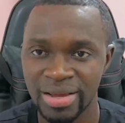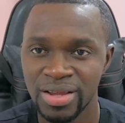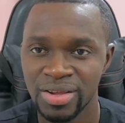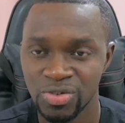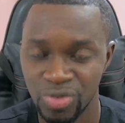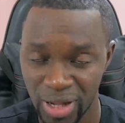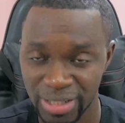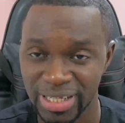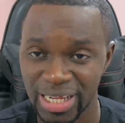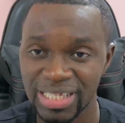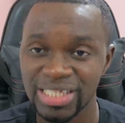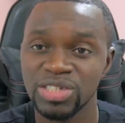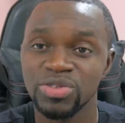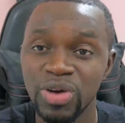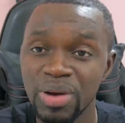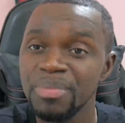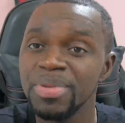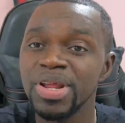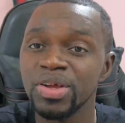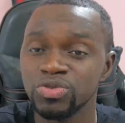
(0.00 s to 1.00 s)
So I tend to
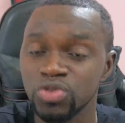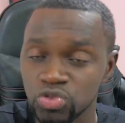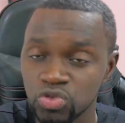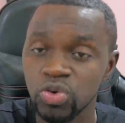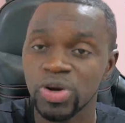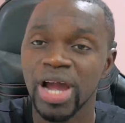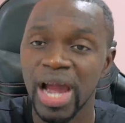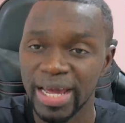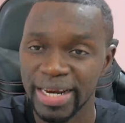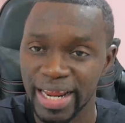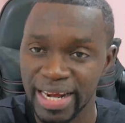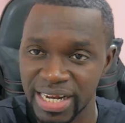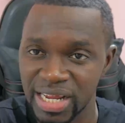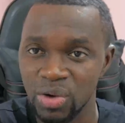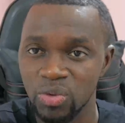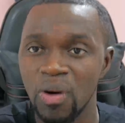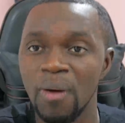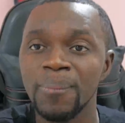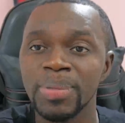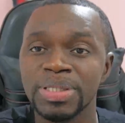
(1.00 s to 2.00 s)
immediate to Ghana, dear
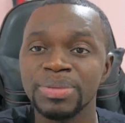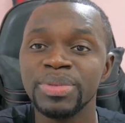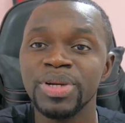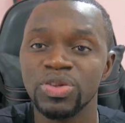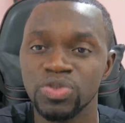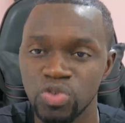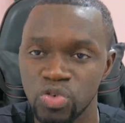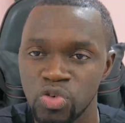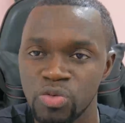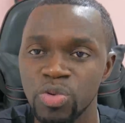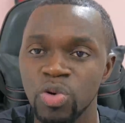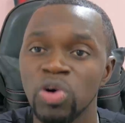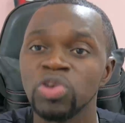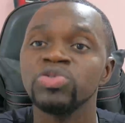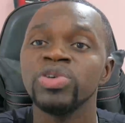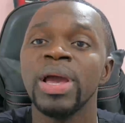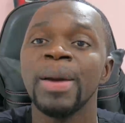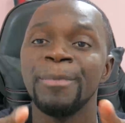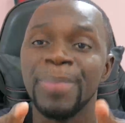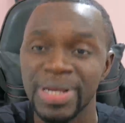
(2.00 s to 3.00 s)
one, to me to home, because
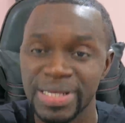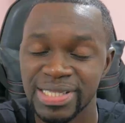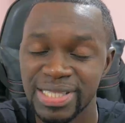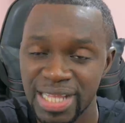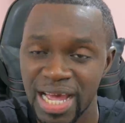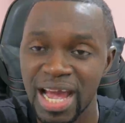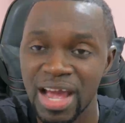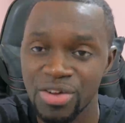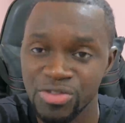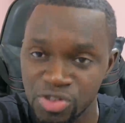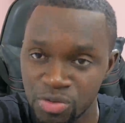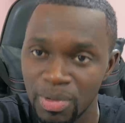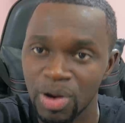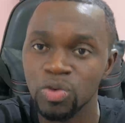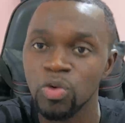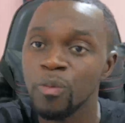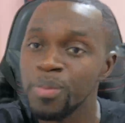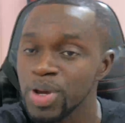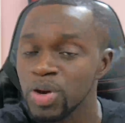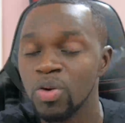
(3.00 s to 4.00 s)
we are personal, a Juman
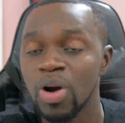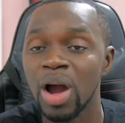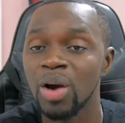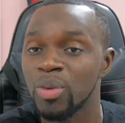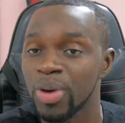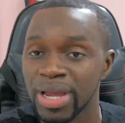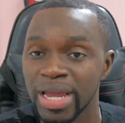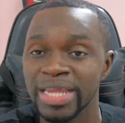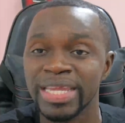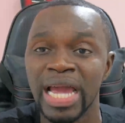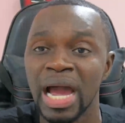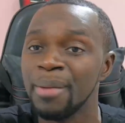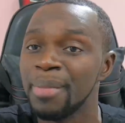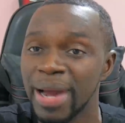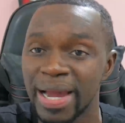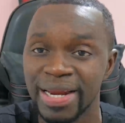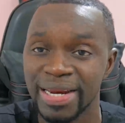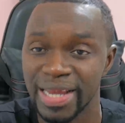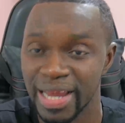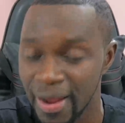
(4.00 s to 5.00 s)
will be quack, and
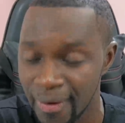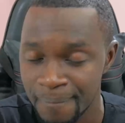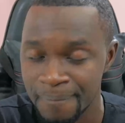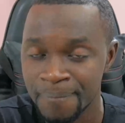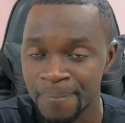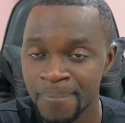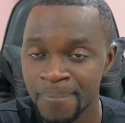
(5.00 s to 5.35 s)
Yabandia.